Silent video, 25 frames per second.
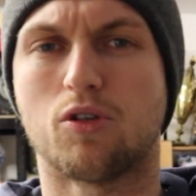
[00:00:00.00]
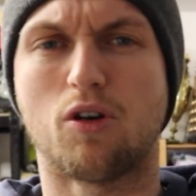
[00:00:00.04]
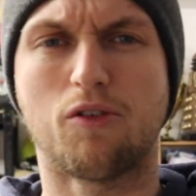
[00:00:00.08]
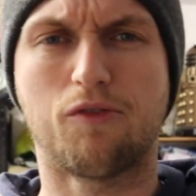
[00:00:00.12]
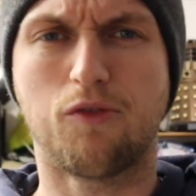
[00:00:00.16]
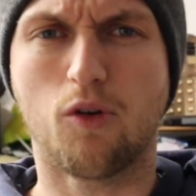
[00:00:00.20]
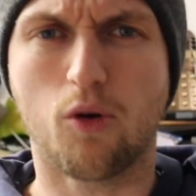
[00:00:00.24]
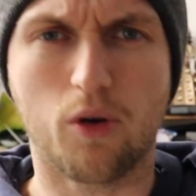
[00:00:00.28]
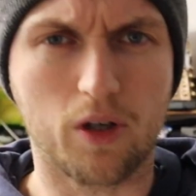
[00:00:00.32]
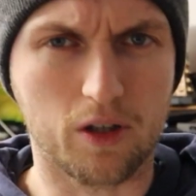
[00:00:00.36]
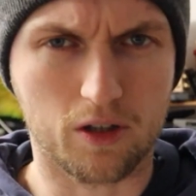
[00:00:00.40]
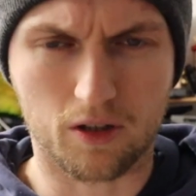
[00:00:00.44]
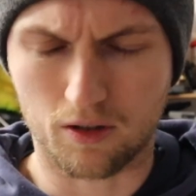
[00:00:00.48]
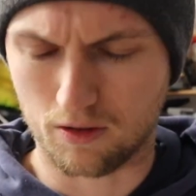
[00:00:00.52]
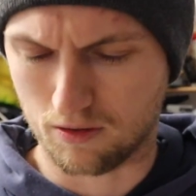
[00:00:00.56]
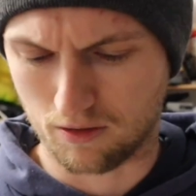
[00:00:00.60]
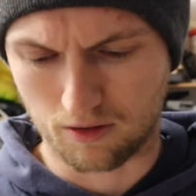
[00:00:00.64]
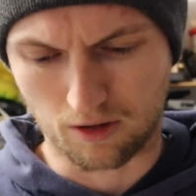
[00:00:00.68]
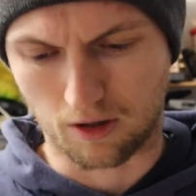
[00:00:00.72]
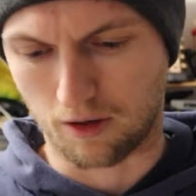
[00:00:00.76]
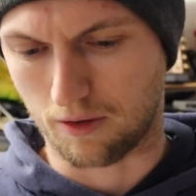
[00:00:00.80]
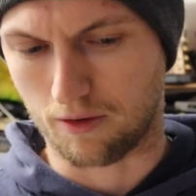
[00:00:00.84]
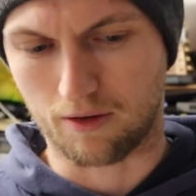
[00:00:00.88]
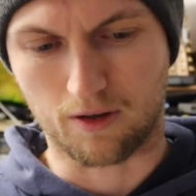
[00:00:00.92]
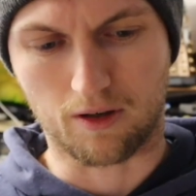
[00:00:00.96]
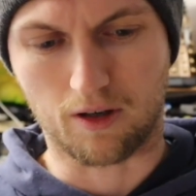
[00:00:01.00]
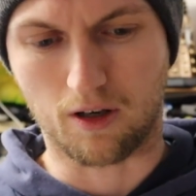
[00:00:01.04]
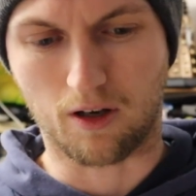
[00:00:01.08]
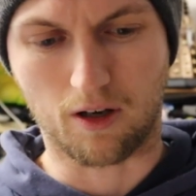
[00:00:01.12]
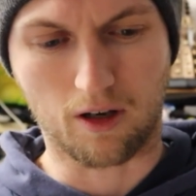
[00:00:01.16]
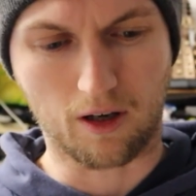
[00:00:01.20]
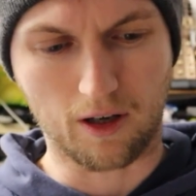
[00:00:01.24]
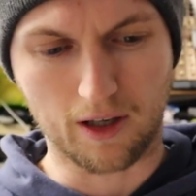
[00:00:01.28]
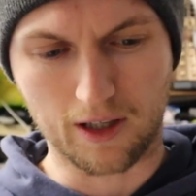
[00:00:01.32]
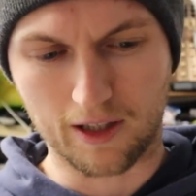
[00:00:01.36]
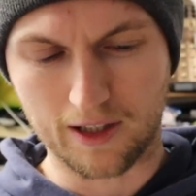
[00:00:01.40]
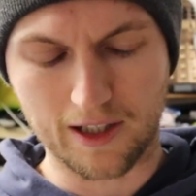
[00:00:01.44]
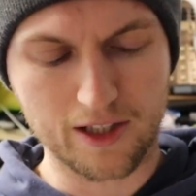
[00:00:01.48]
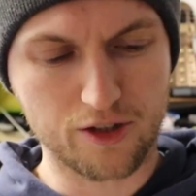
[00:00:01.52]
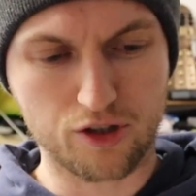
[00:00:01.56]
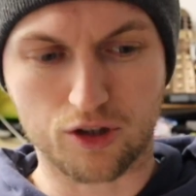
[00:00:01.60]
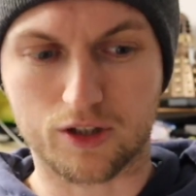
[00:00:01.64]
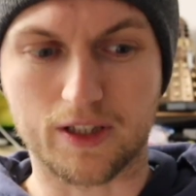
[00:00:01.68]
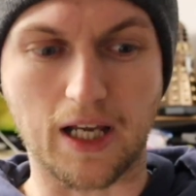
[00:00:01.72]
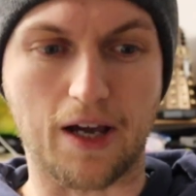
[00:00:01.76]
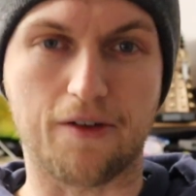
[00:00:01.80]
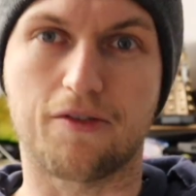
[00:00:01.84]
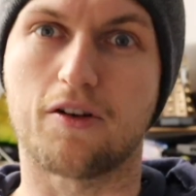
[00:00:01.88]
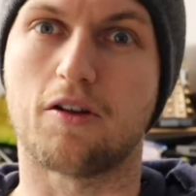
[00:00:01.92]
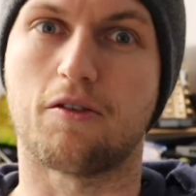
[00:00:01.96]
I thought this should
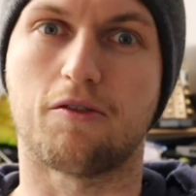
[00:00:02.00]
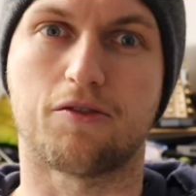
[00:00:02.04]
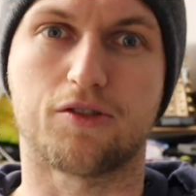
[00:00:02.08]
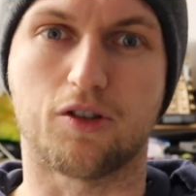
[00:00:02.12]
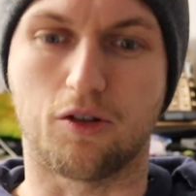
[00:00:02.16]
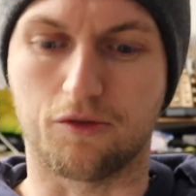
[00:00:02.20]
definitely have